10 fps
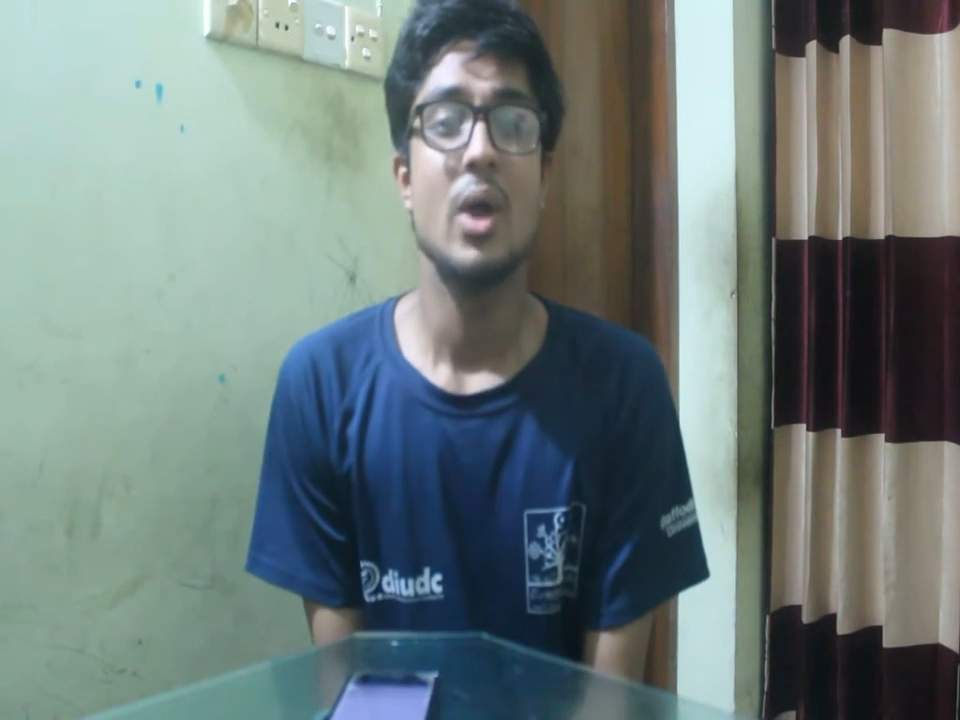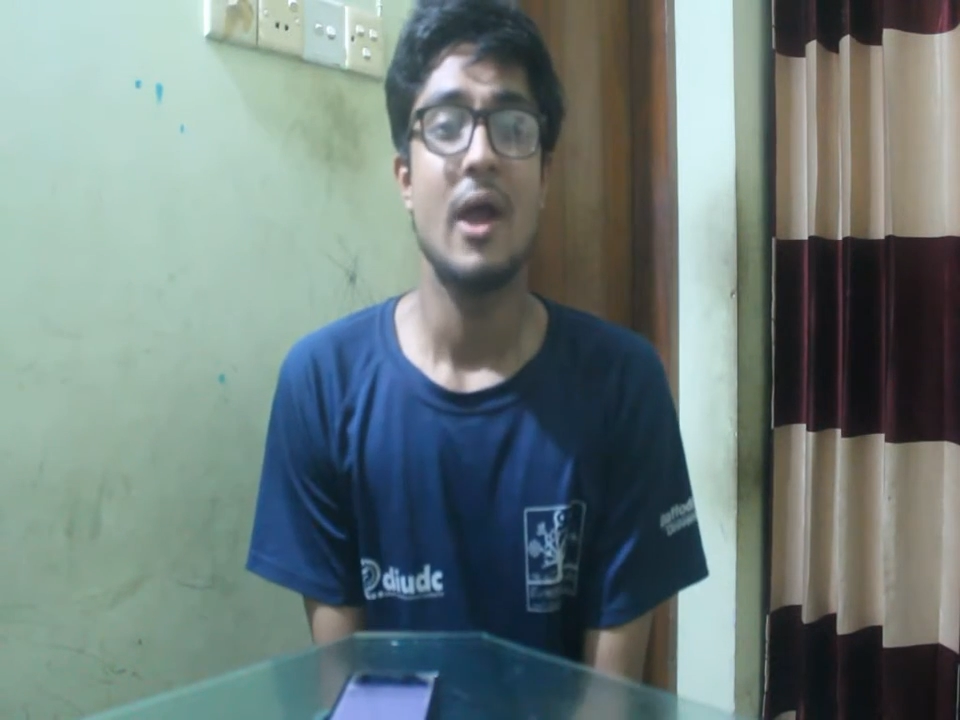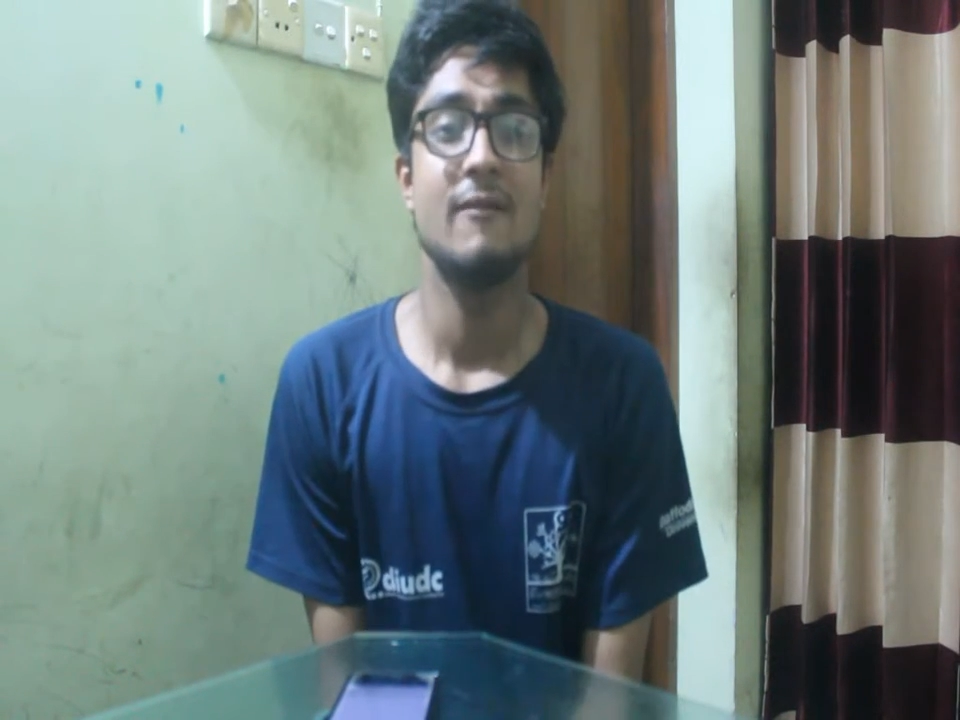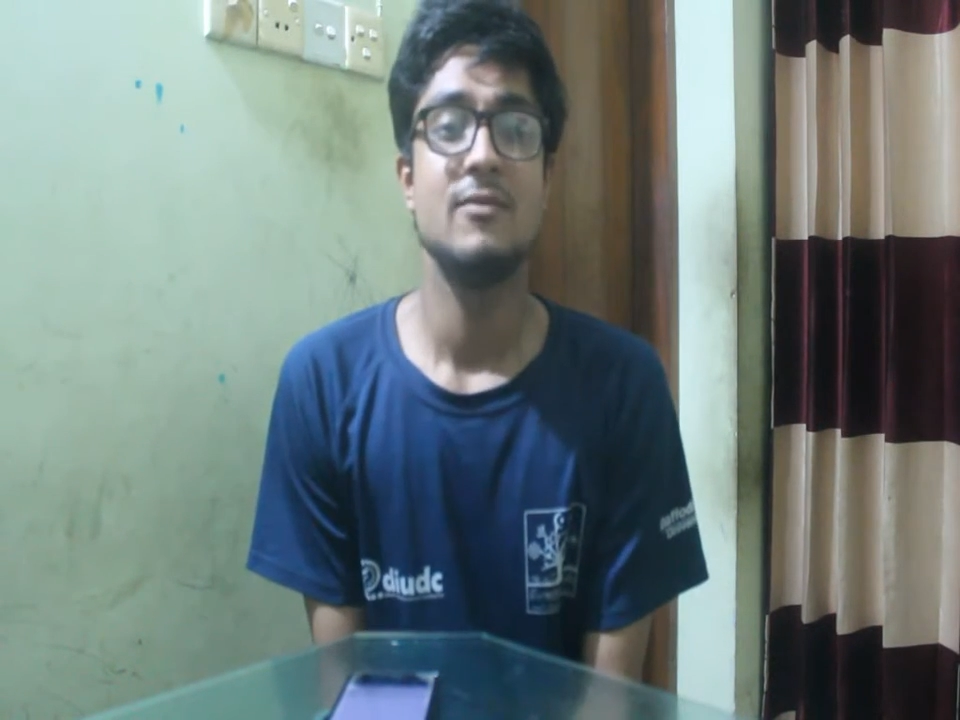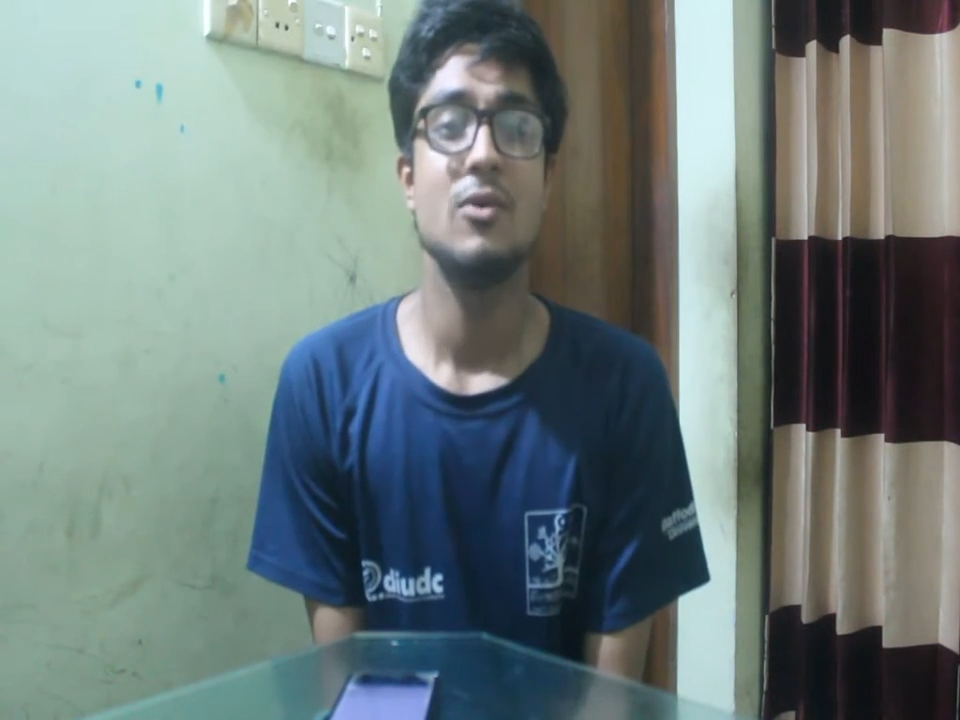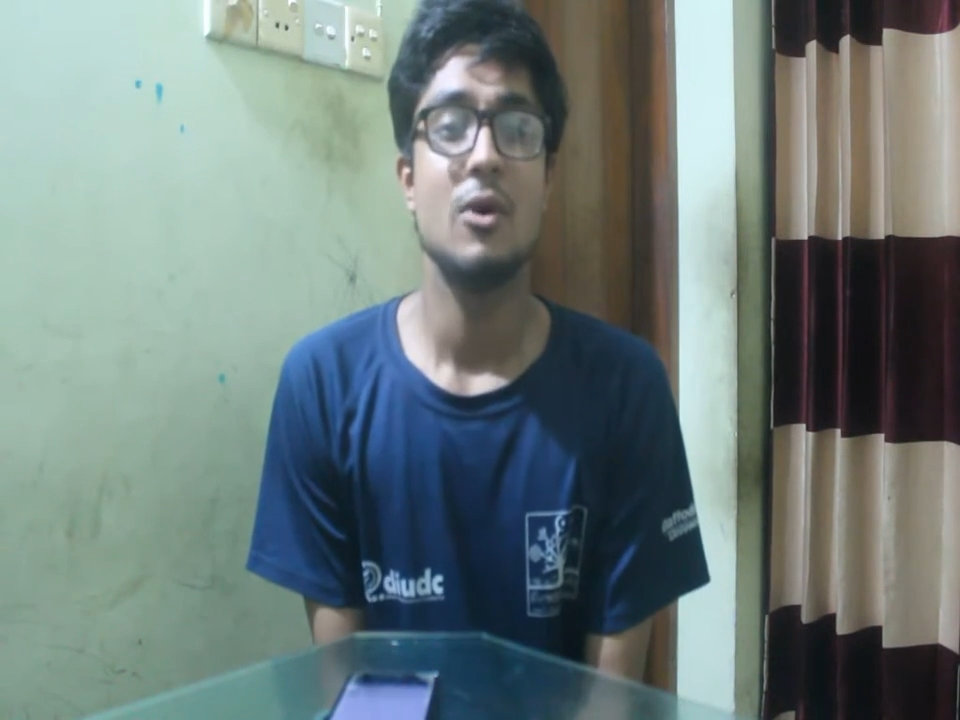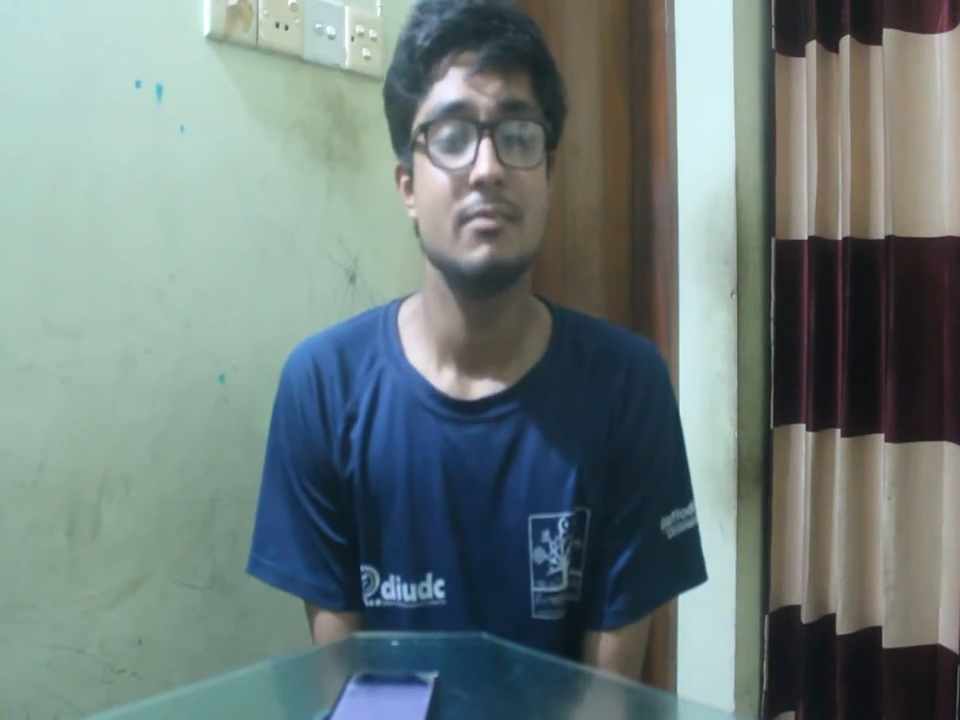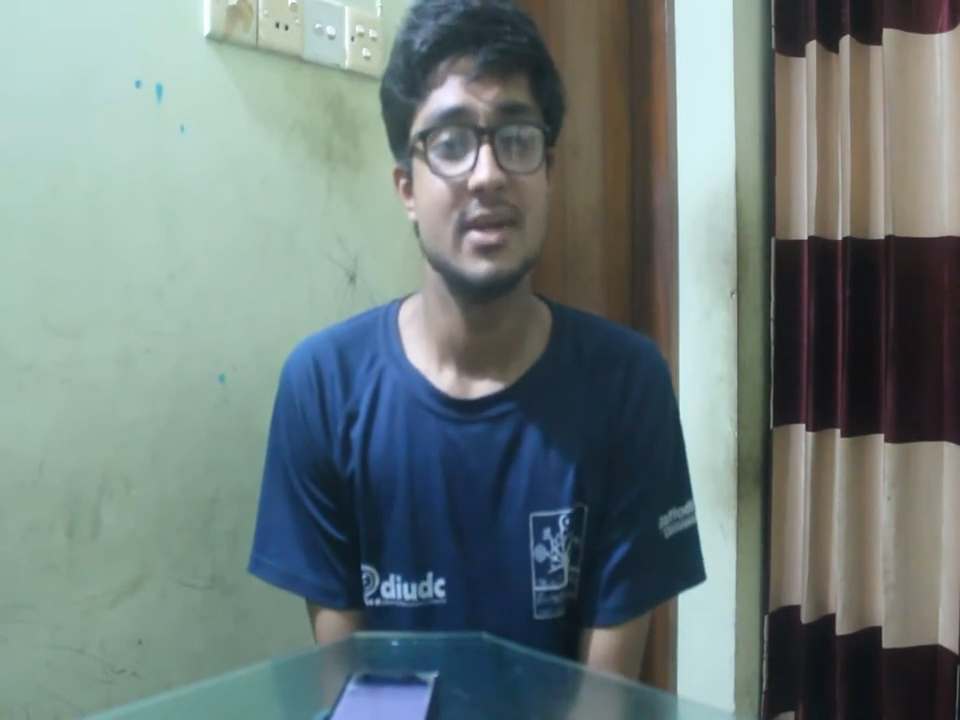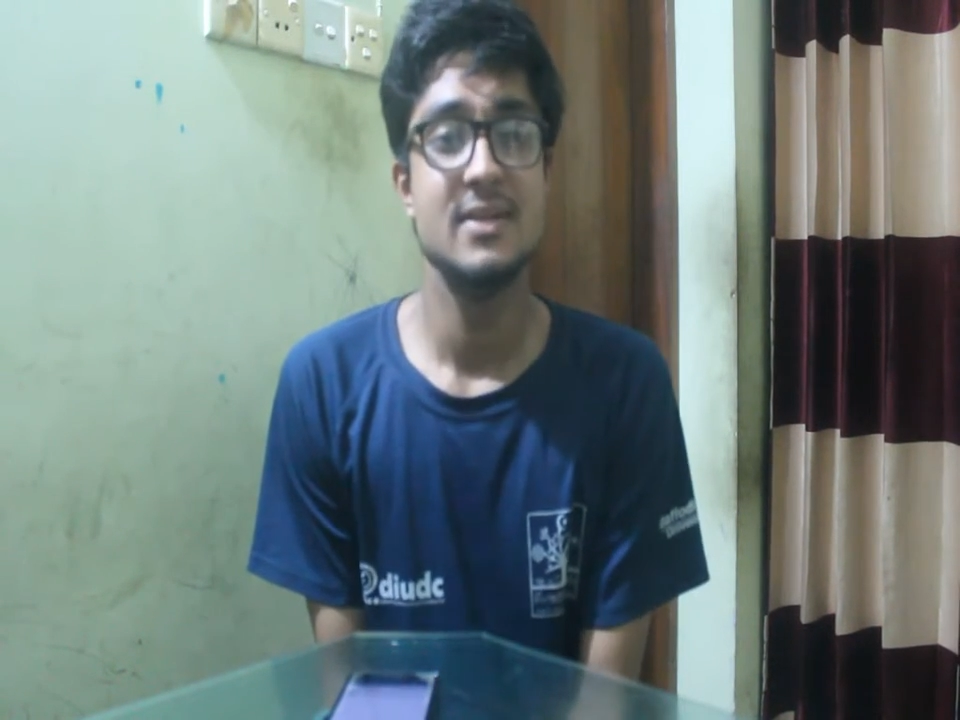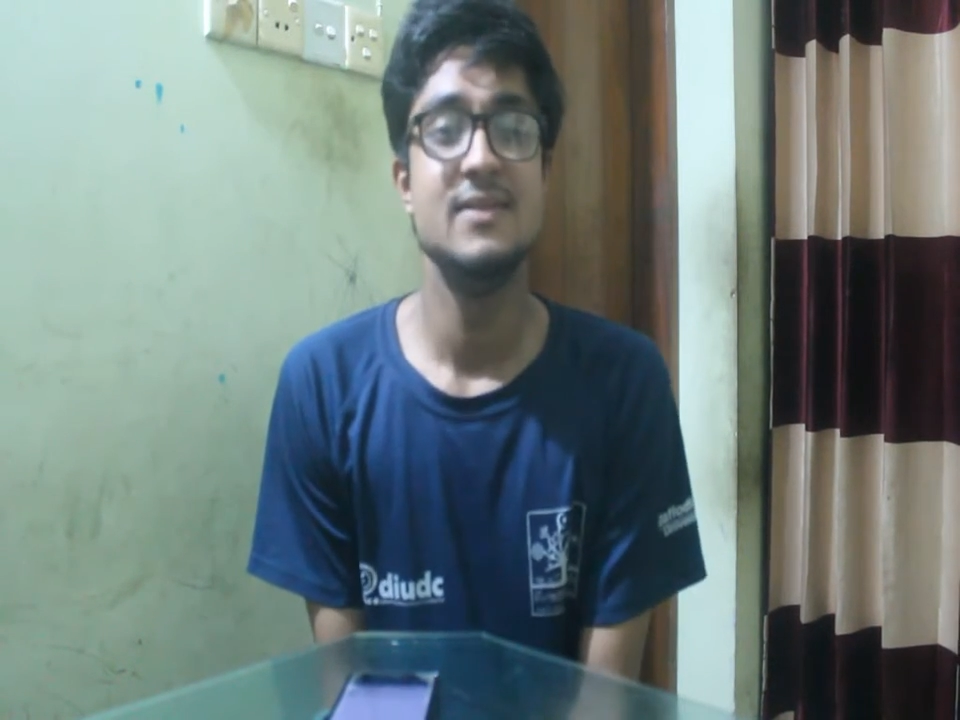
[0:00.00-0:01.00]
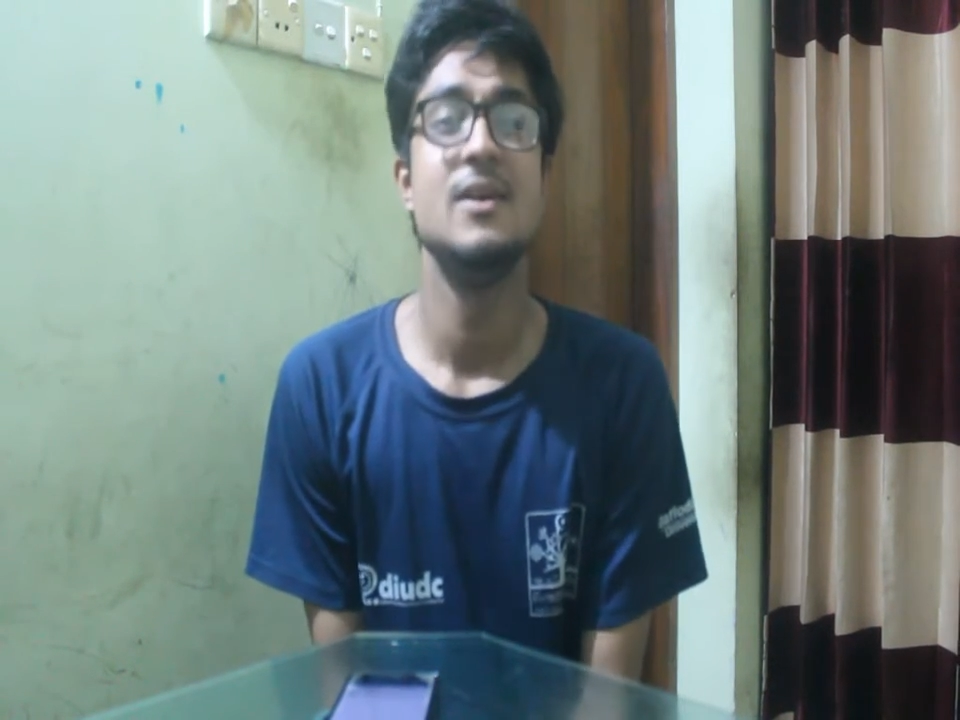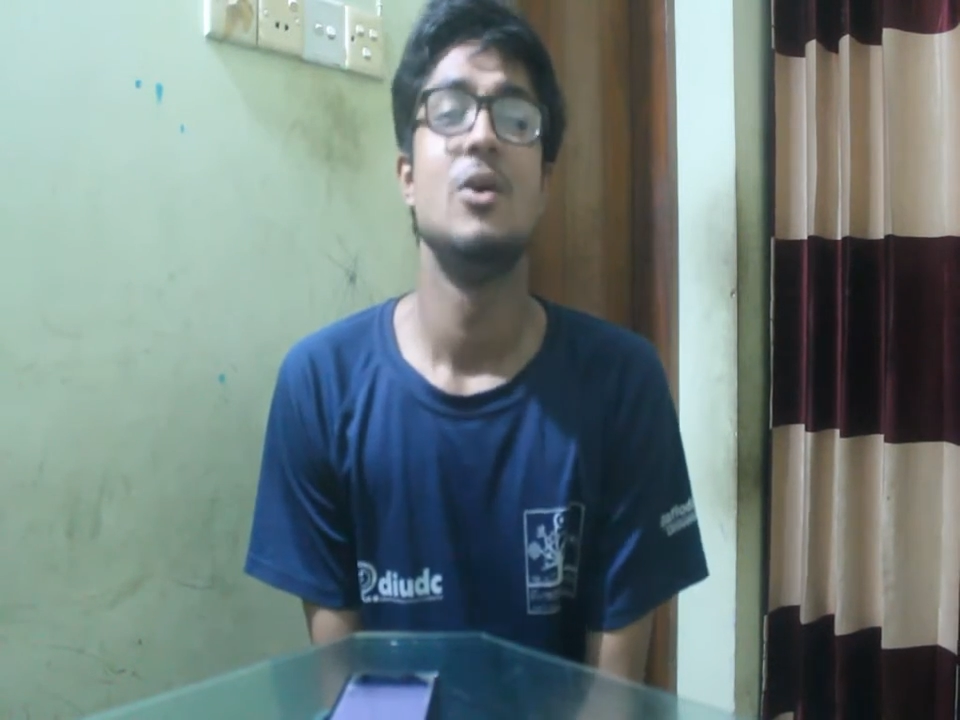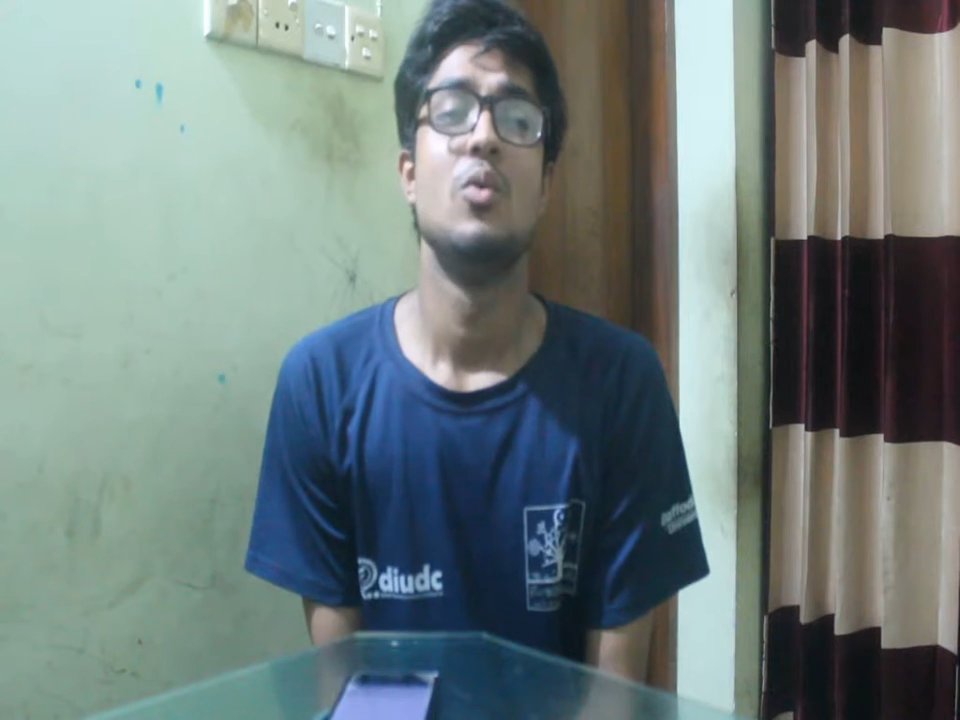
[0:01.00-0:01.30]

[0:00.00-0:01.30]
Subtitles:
have to convince,